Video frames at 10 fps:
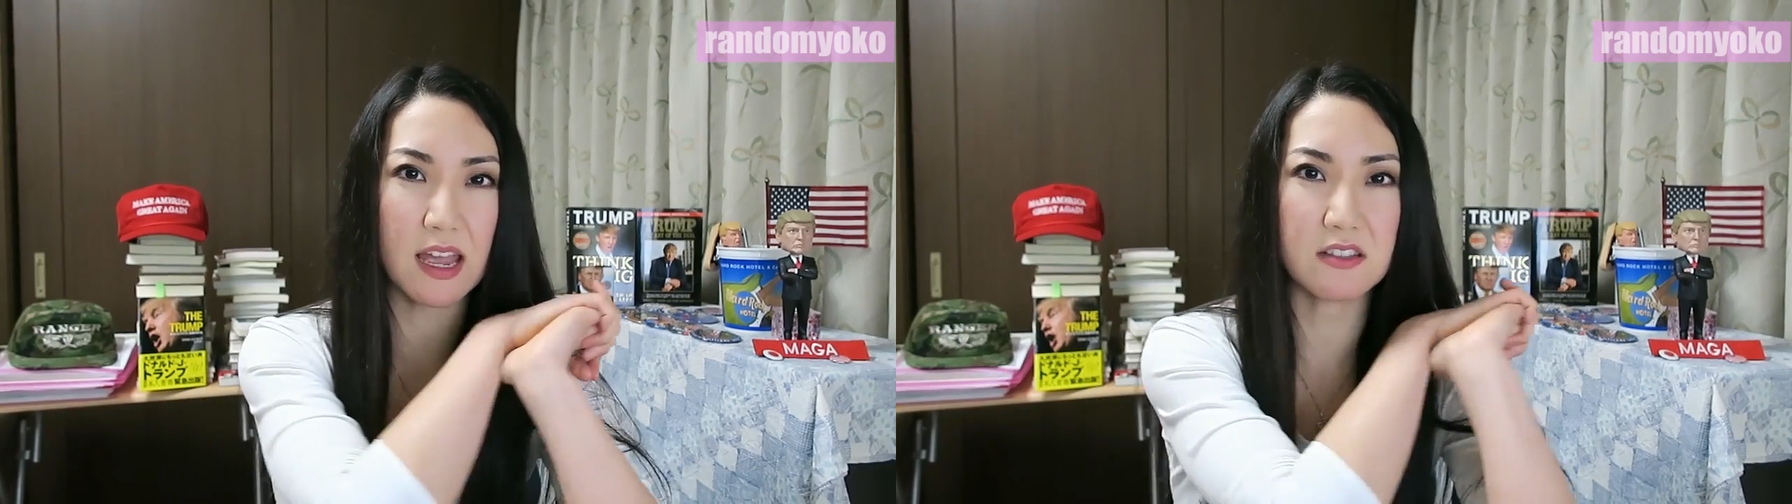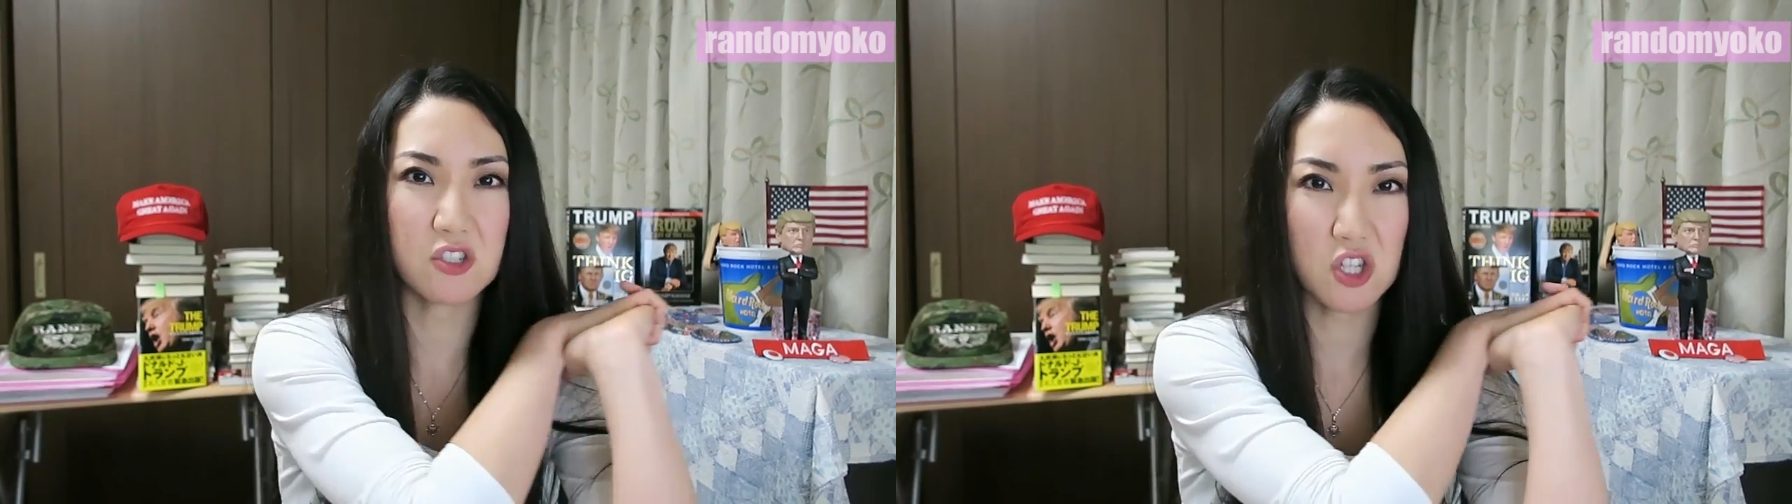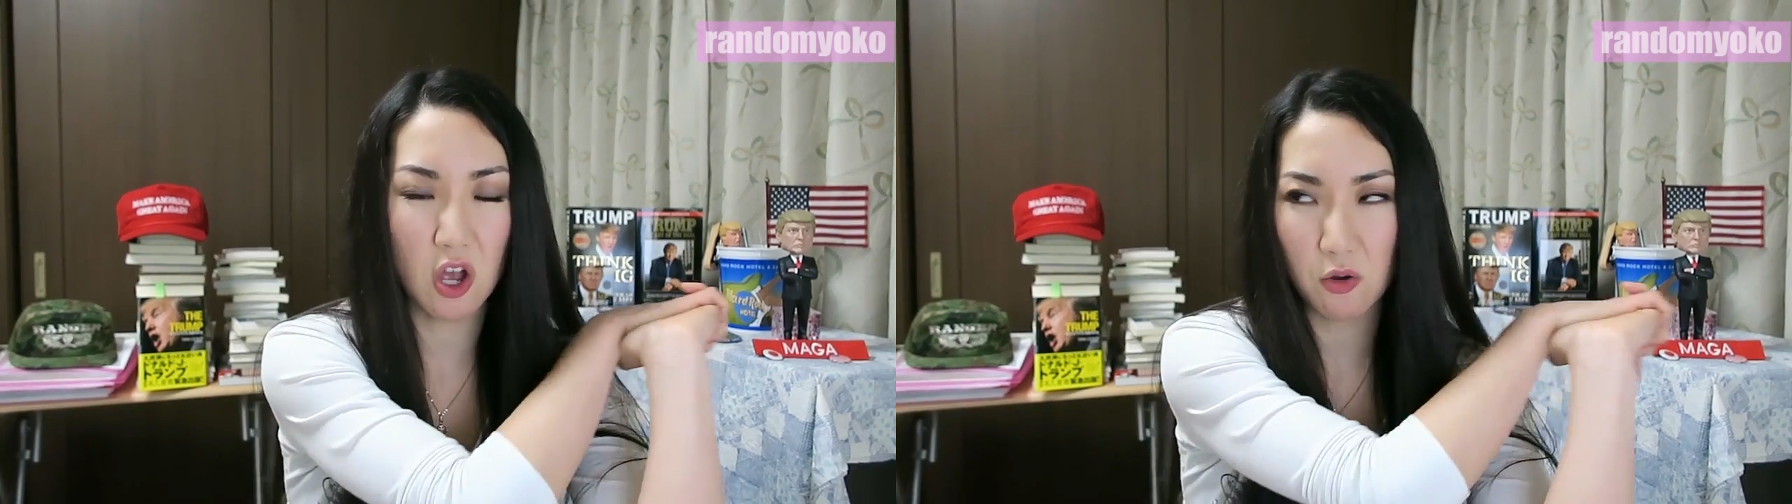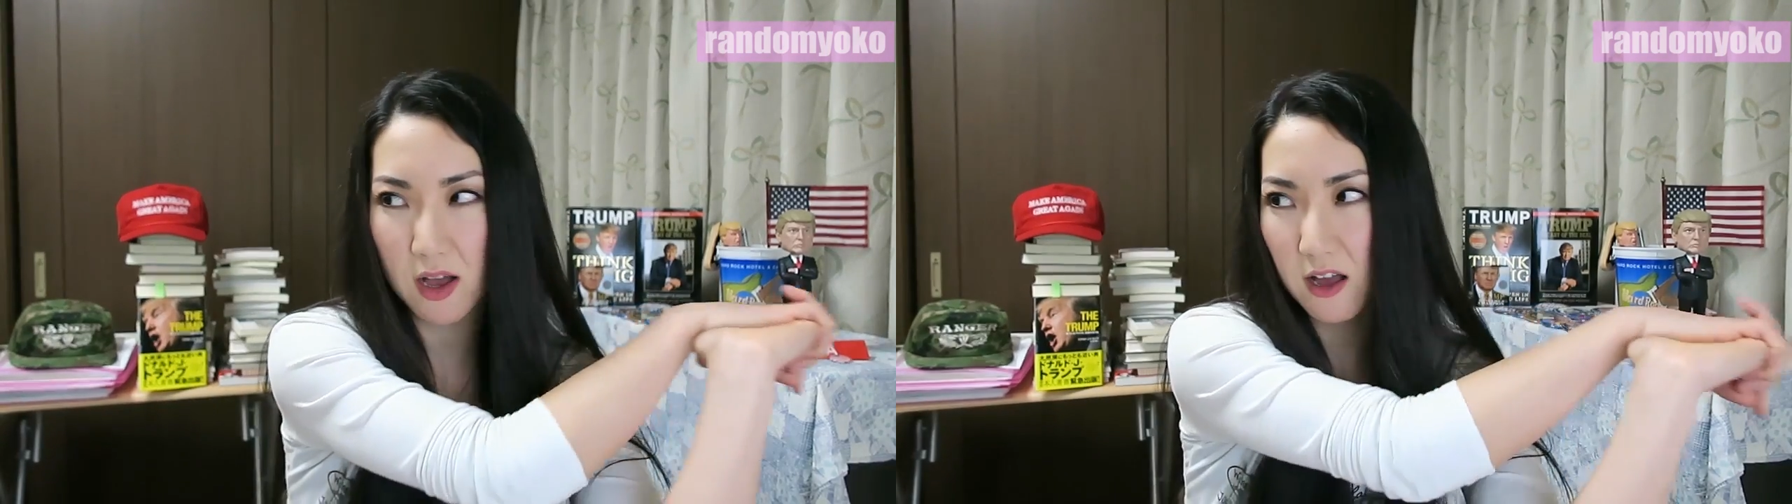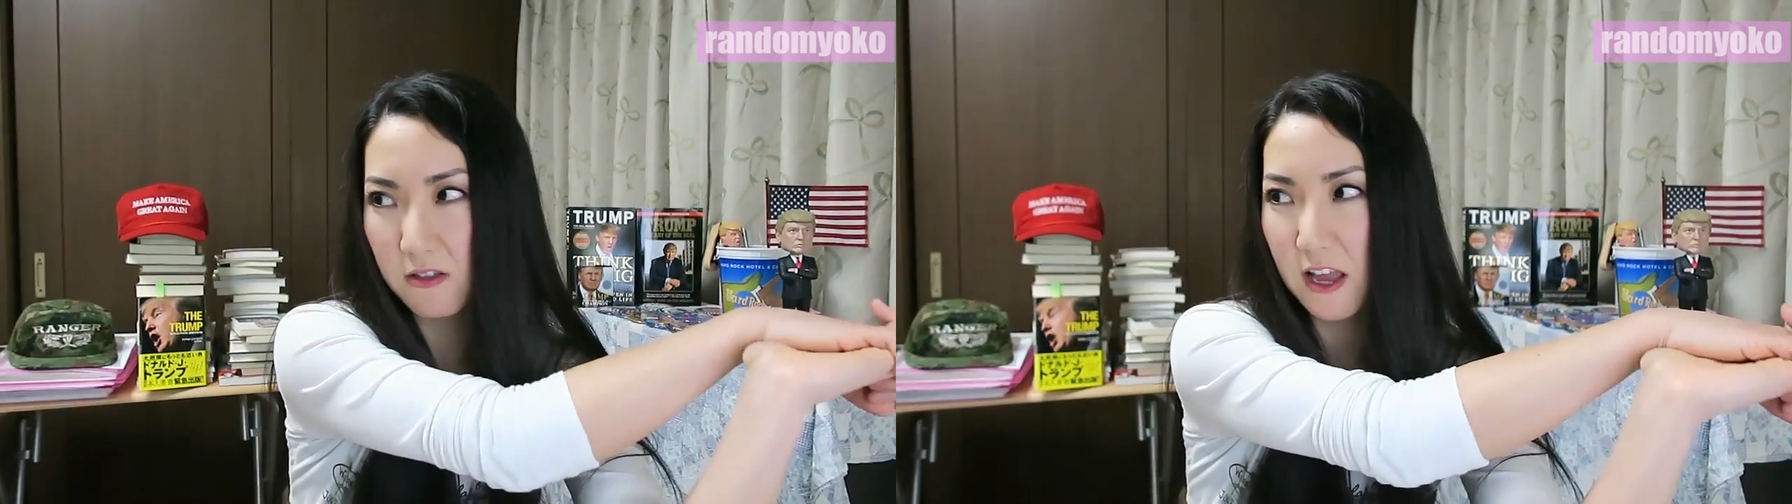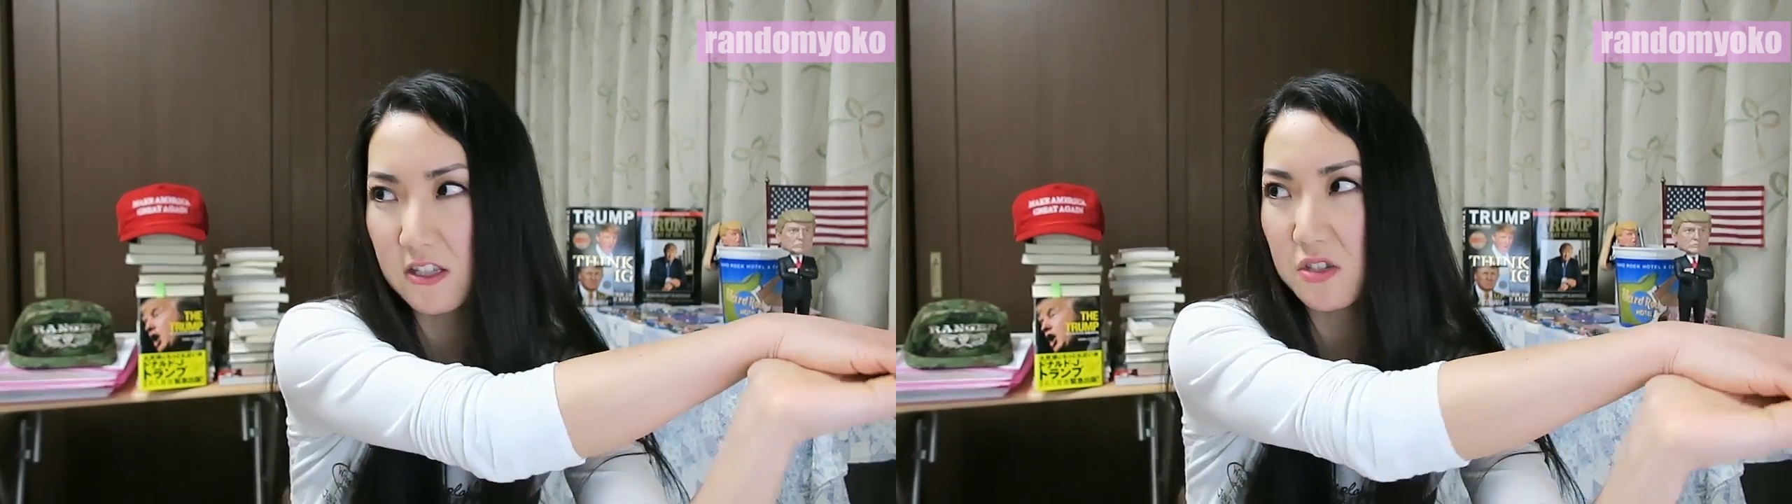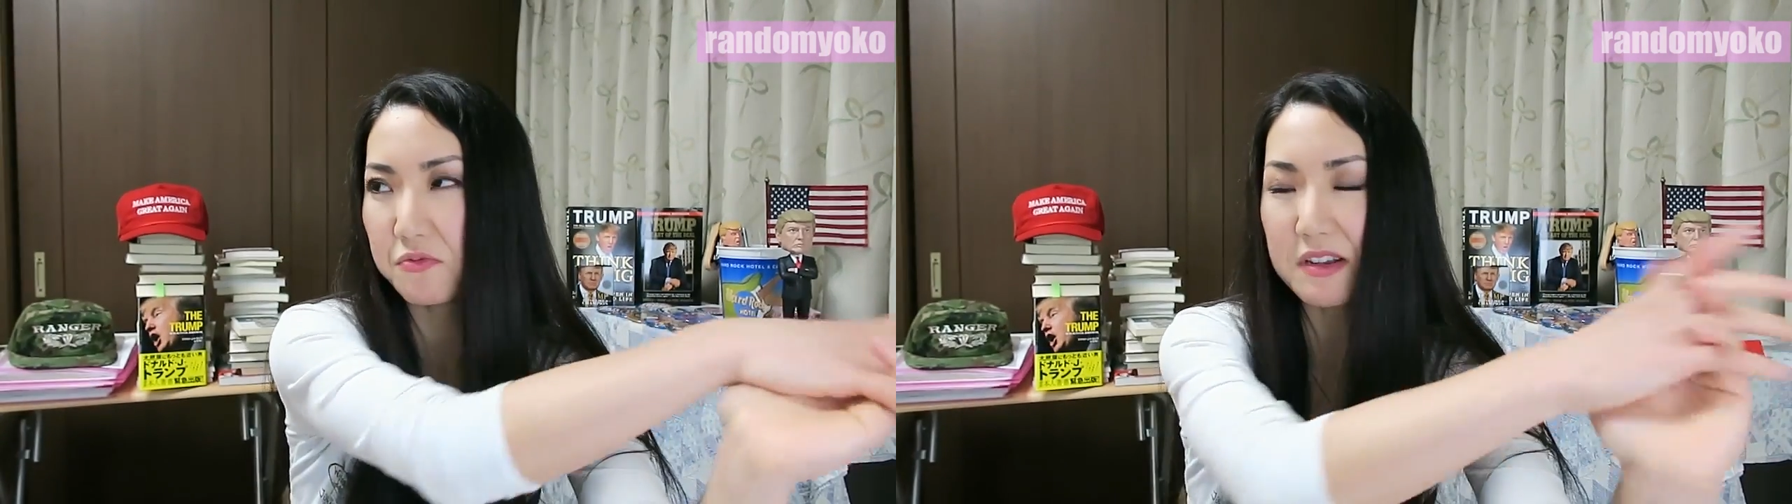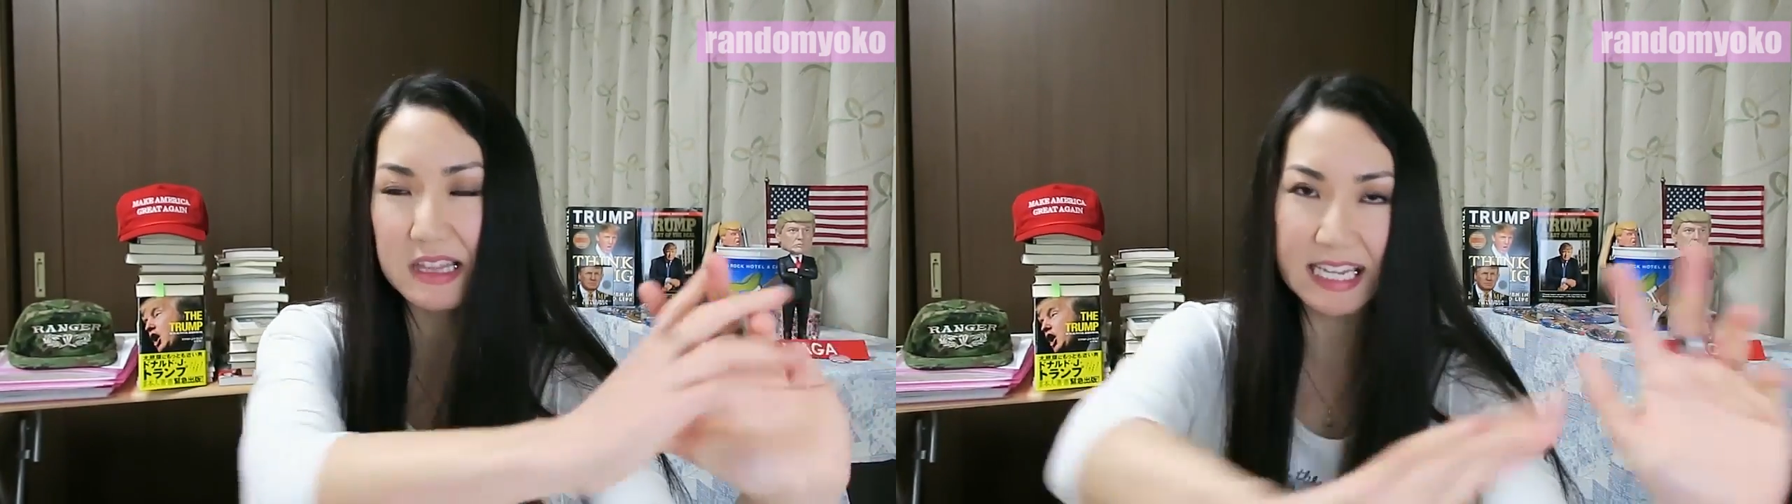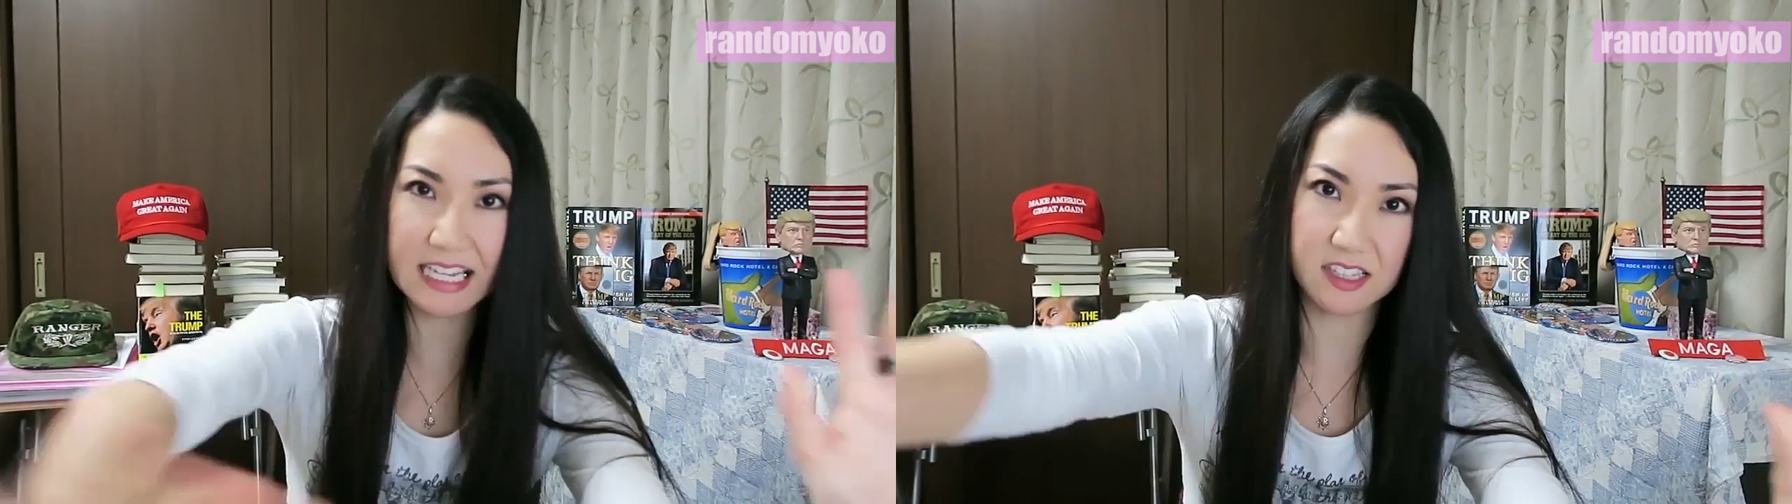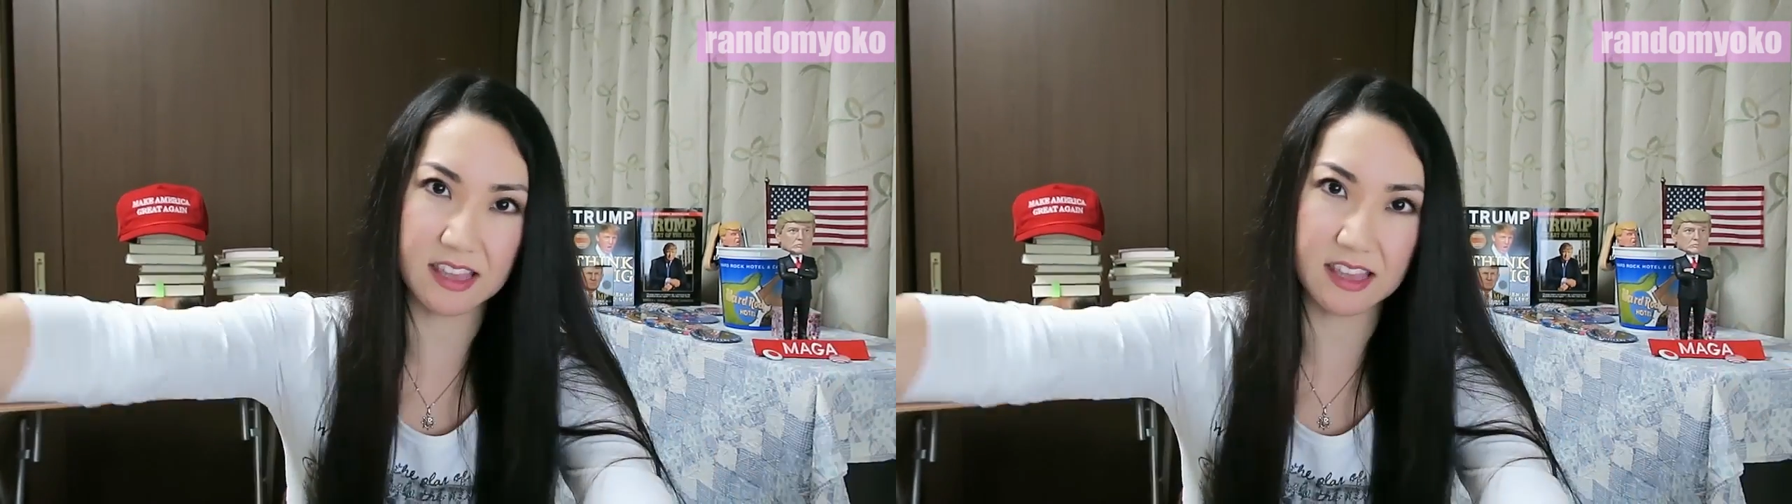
And so let's release